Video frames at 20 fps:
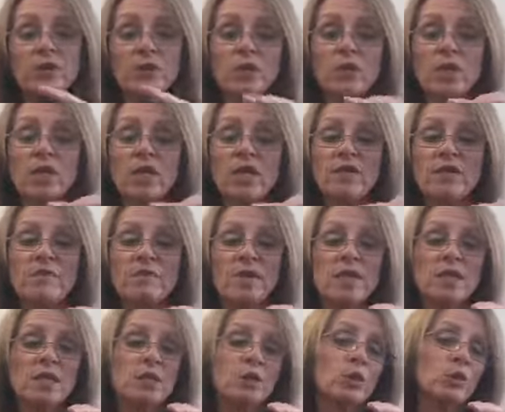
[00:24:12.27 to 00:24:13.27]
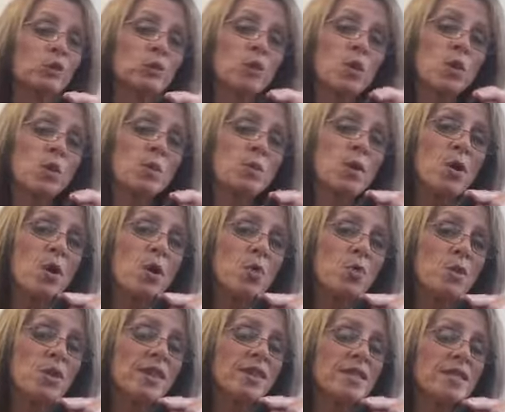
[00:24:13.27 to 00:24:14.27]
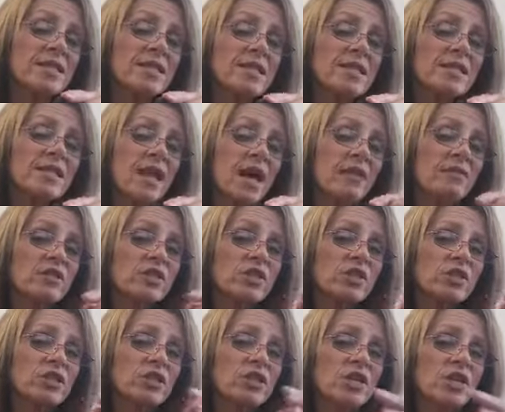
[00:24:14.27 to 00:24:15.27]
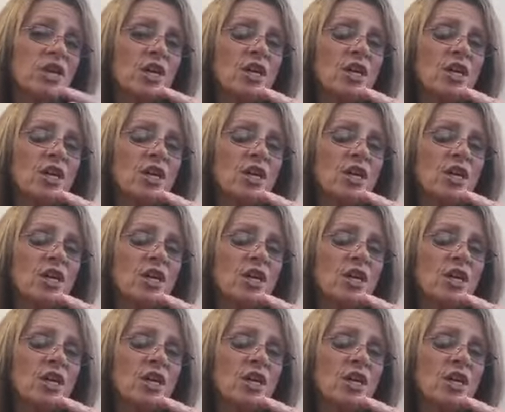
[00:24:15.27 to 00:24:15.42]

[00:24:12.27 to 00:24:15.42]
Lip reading: You can even make a little roller ball with this and lavender,